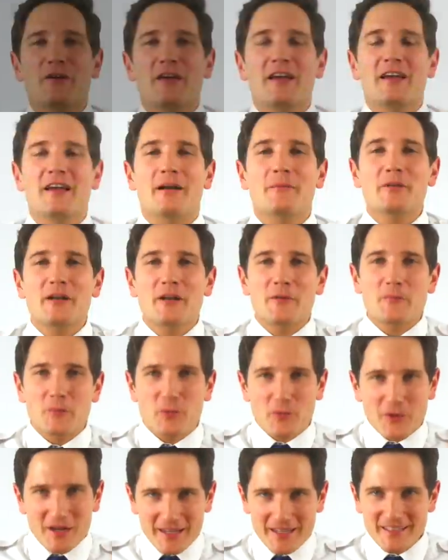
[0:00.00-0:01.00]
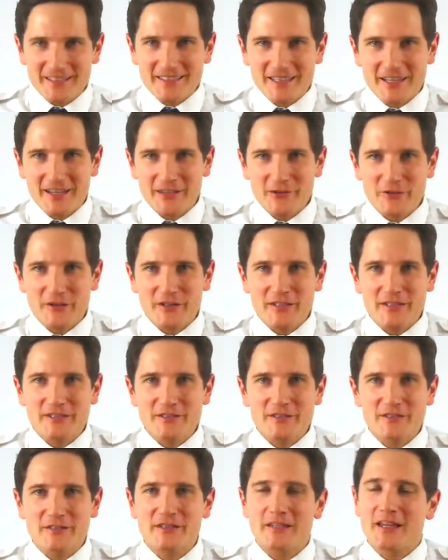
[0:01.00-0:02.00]
okay, I'm going to break it down
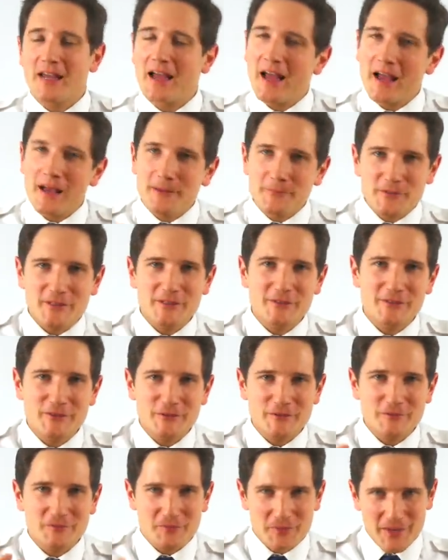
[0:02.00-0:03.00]
into the absolute